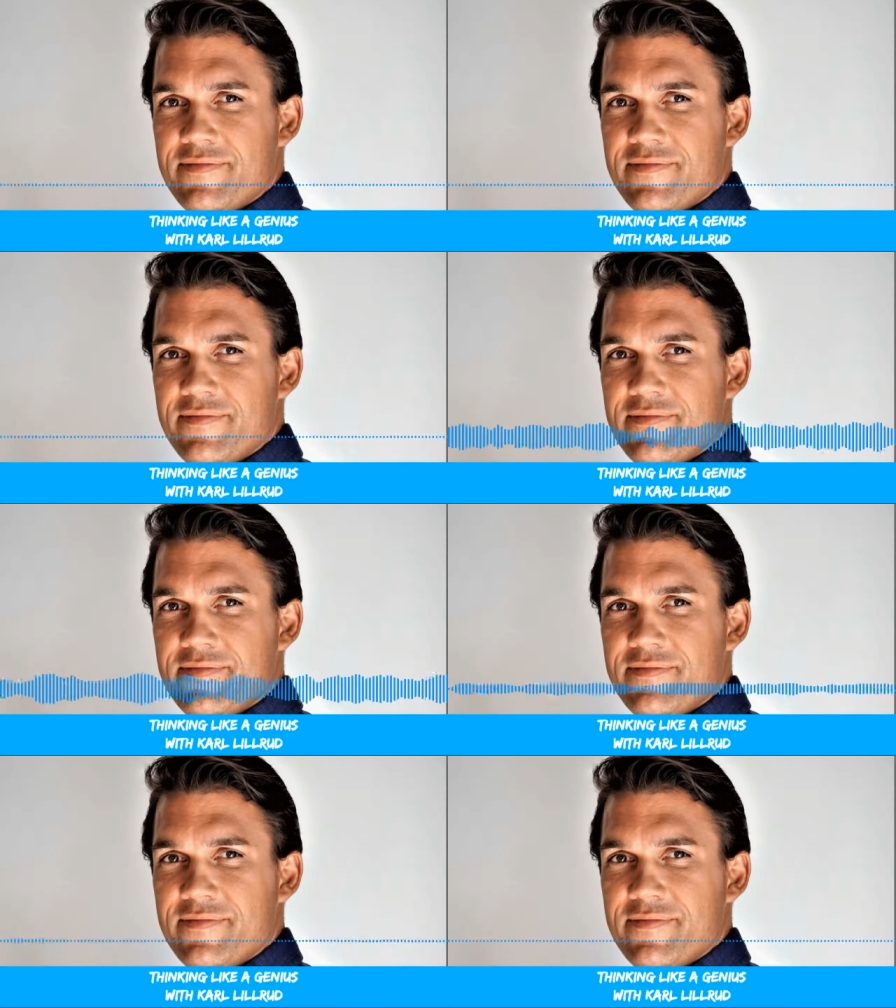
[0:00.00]

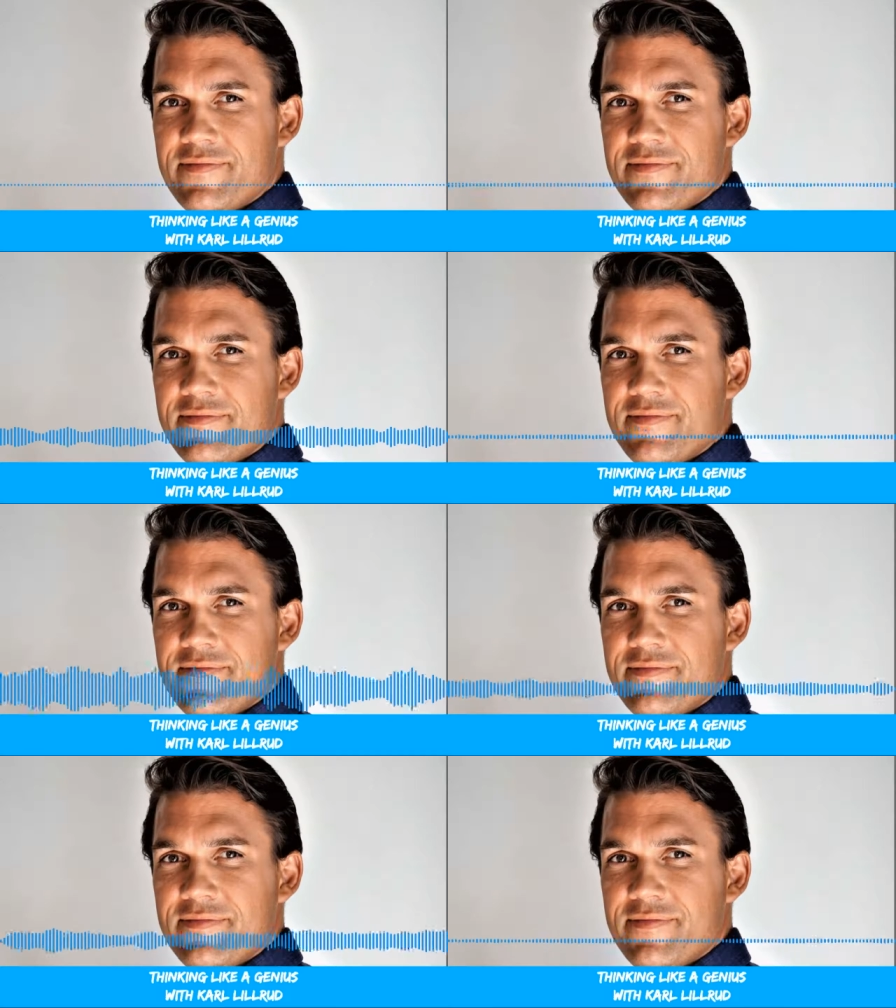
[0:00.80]
to control
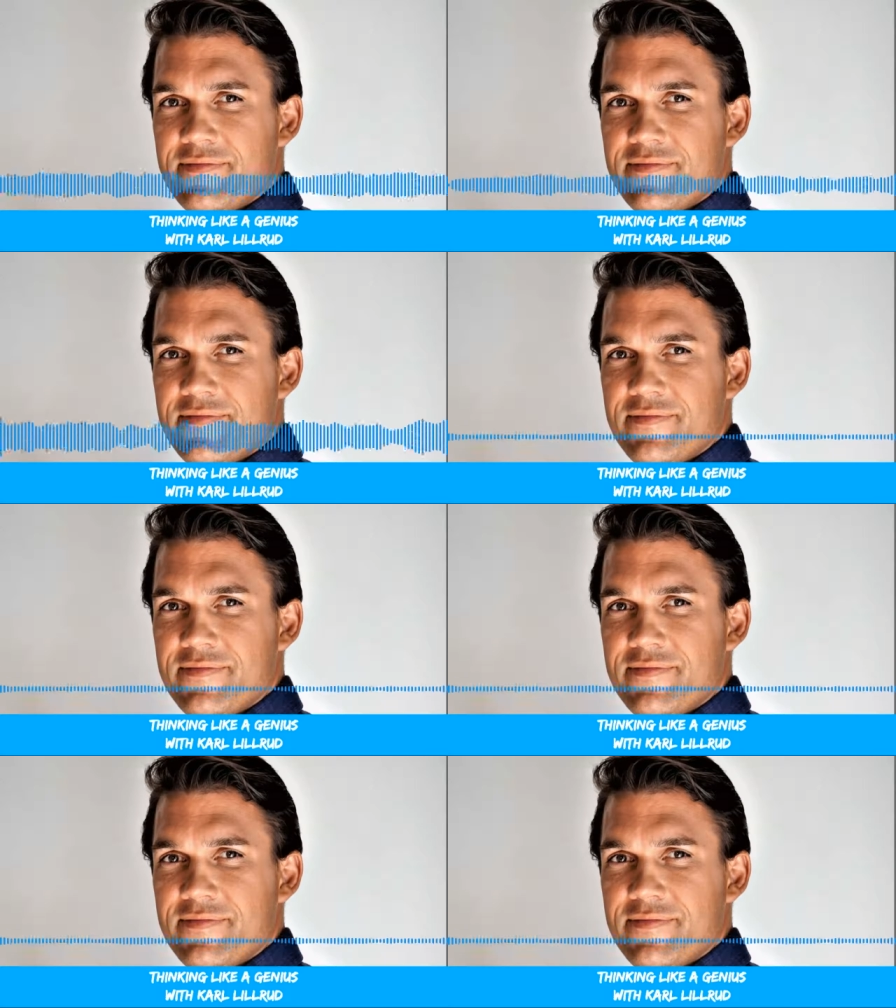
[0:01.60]
your breathing.